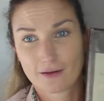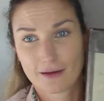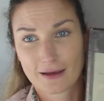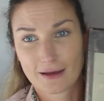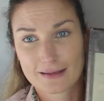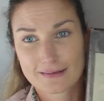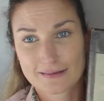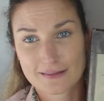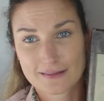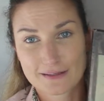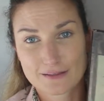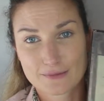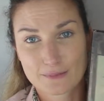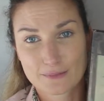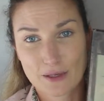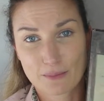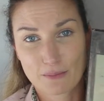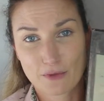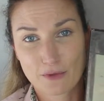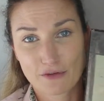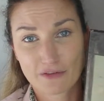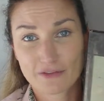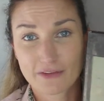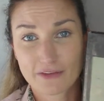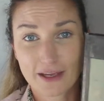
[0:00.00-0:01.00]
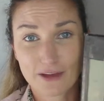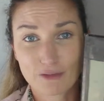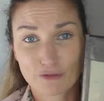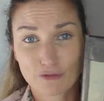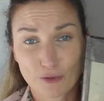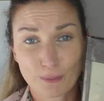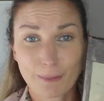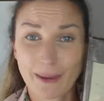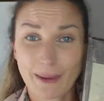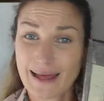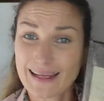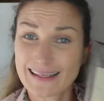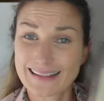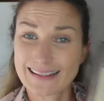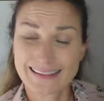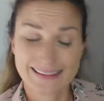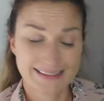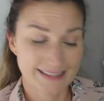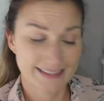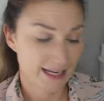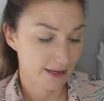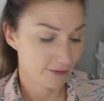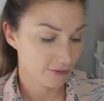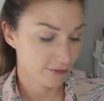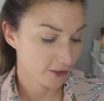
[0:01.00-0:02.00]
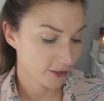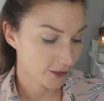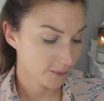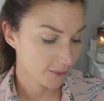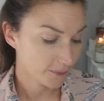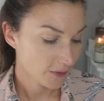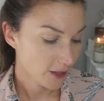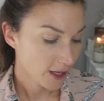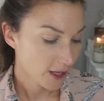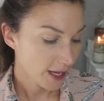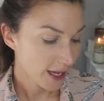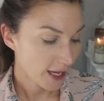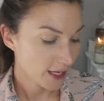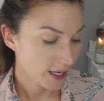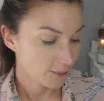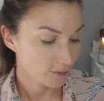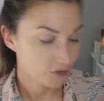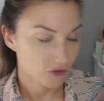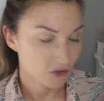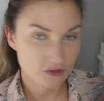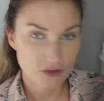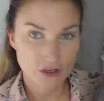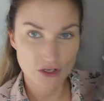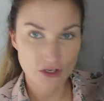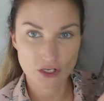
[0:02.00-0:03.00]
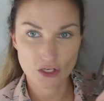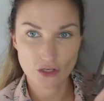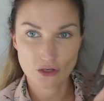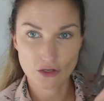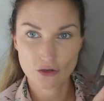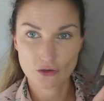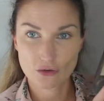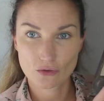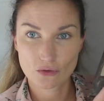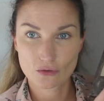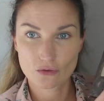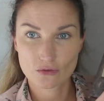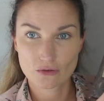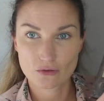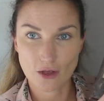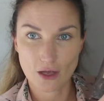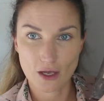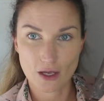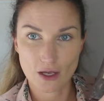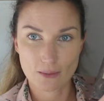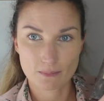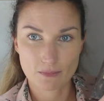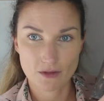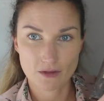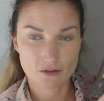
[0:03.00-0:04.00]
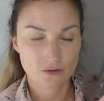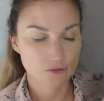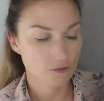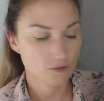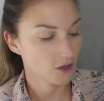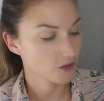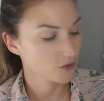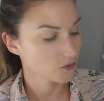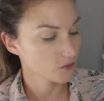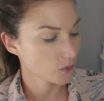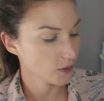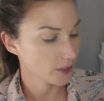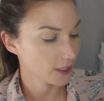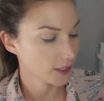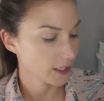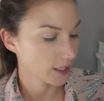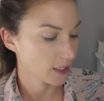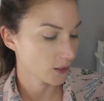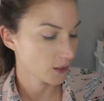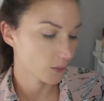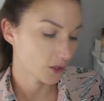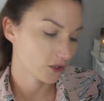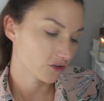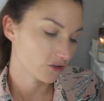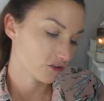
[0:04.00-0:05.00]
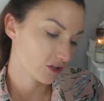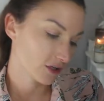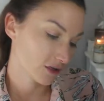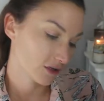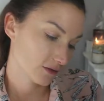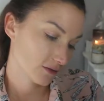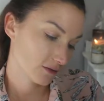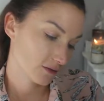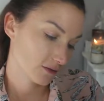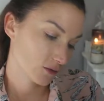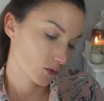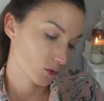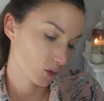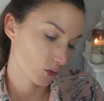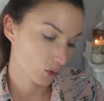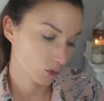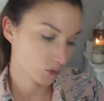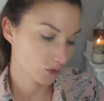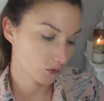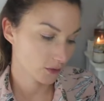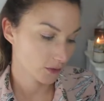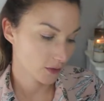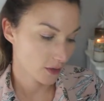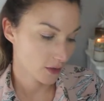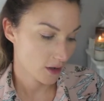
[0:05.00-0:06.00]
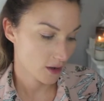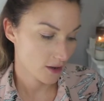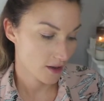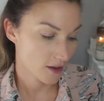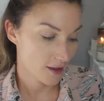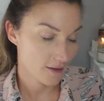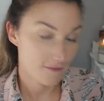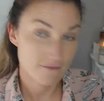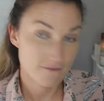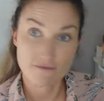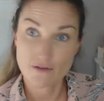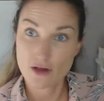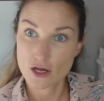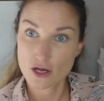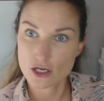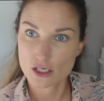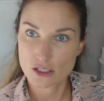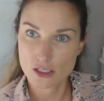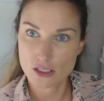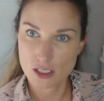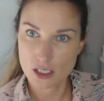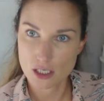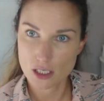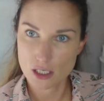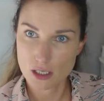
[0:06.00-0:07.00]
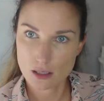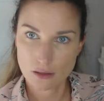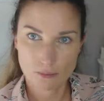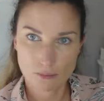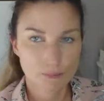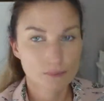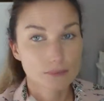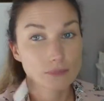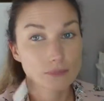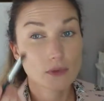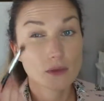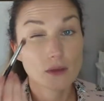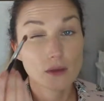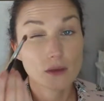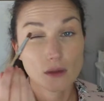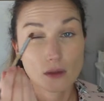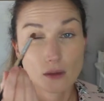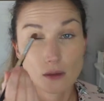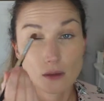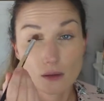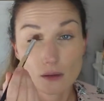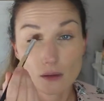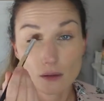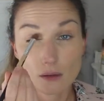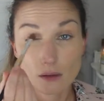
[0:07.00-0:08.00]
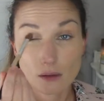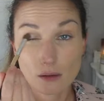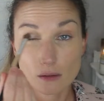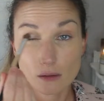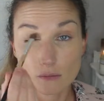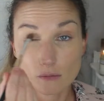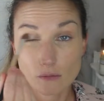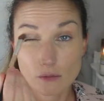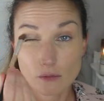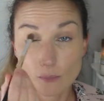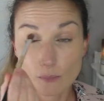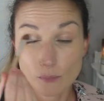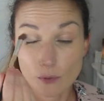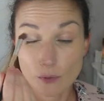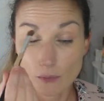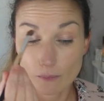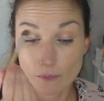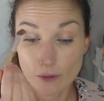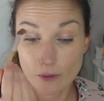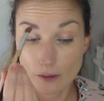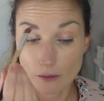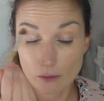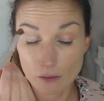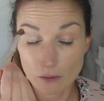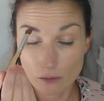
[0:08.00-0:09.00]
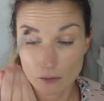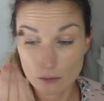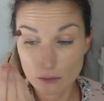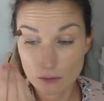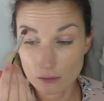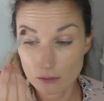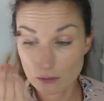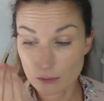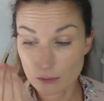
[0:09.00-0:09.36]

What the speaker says: as it has been my favourite palette ever. And I'm just going to use this first one here, which is called Virgin. I'm just going to pop that on.